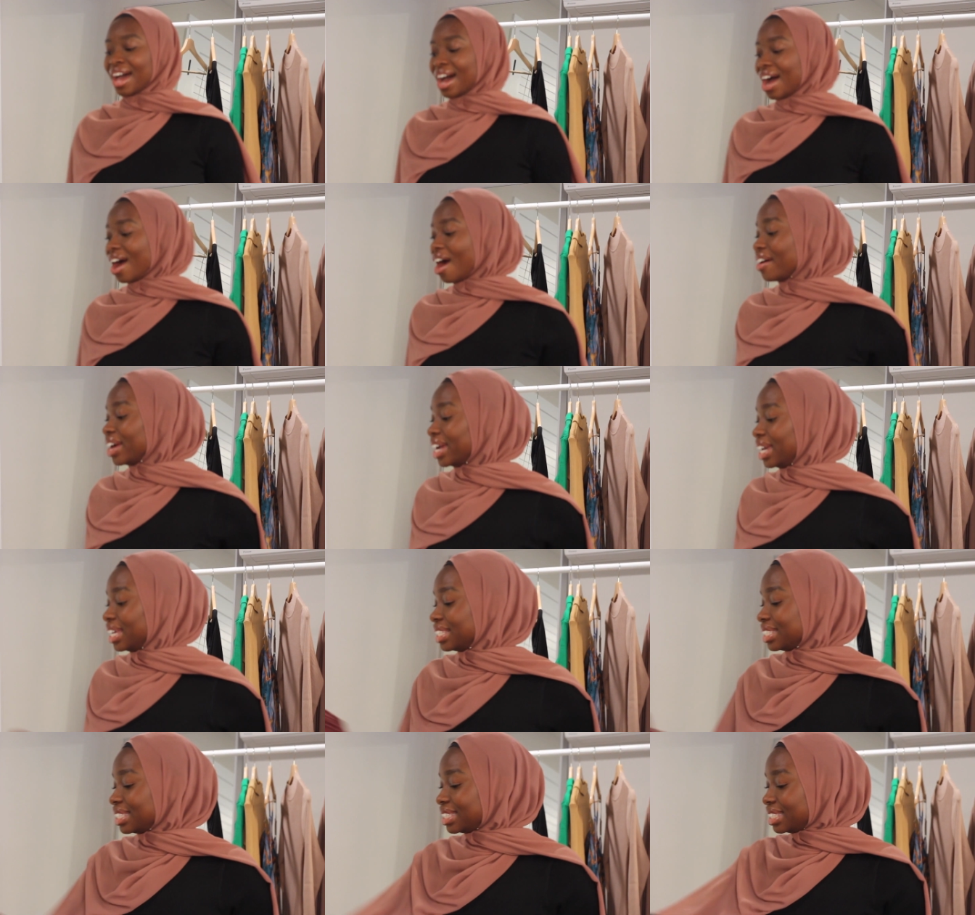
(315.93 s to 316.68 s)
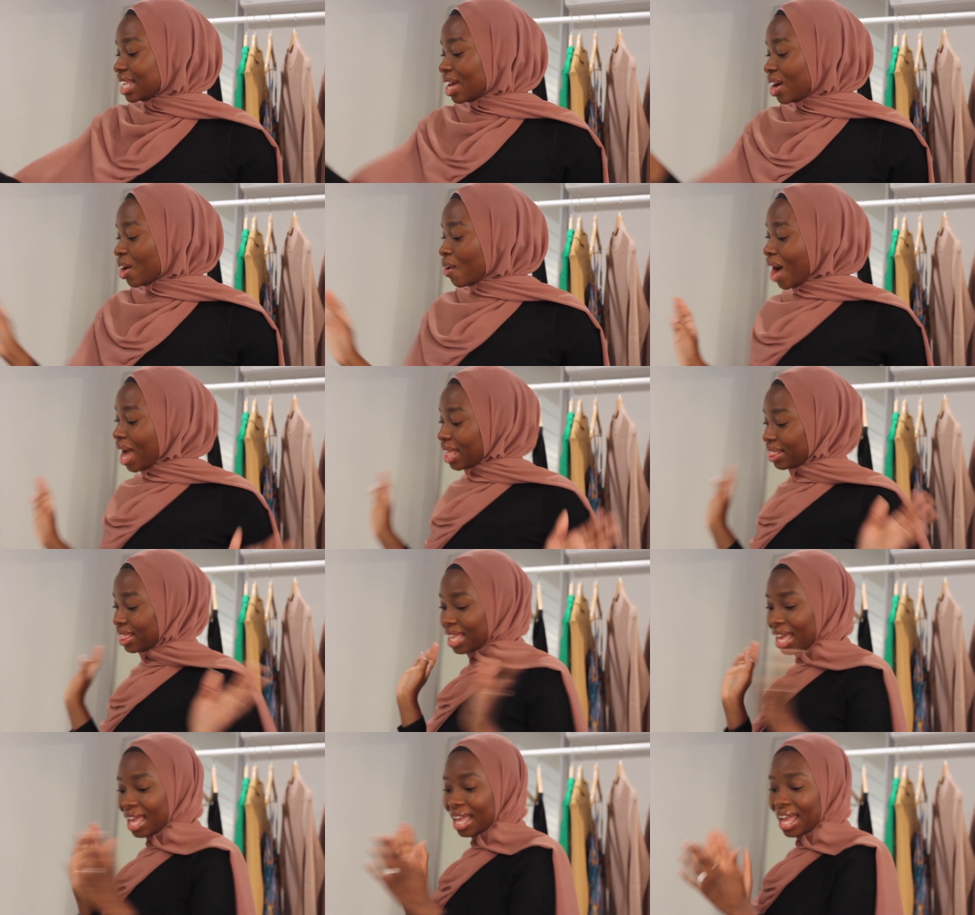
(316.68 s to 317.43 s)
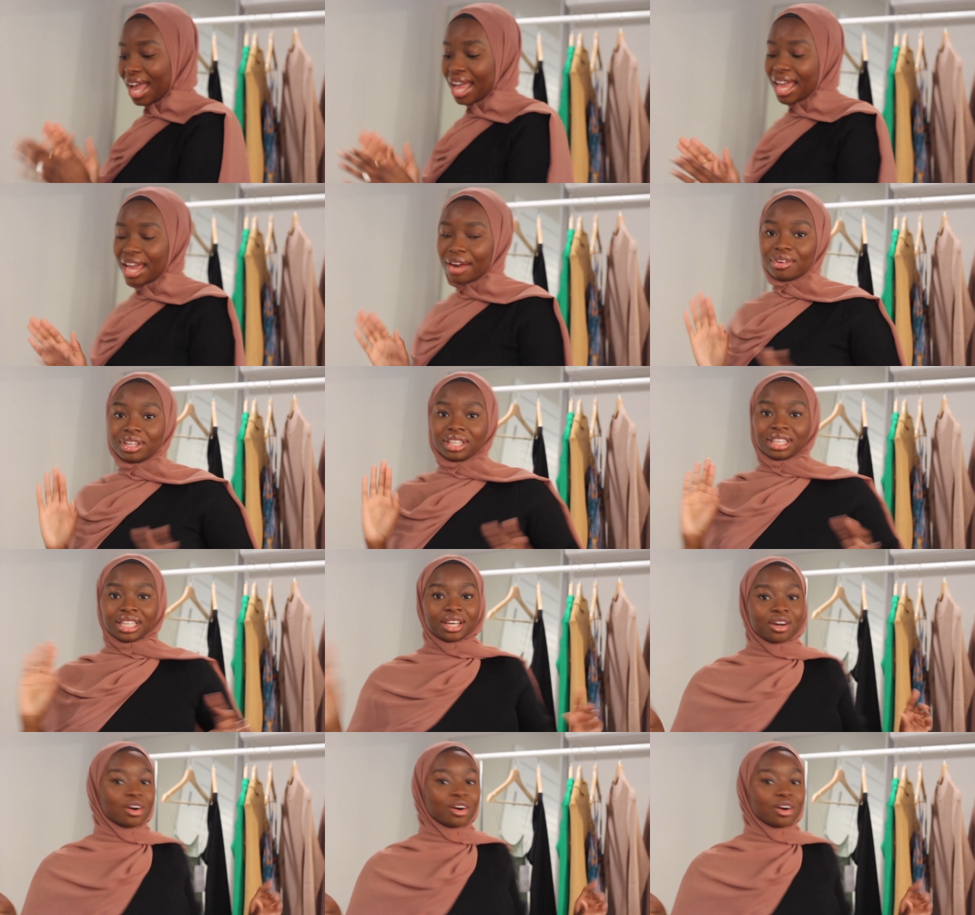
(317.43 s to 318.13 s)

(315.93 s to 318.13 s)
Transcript: All right, so I think I got everything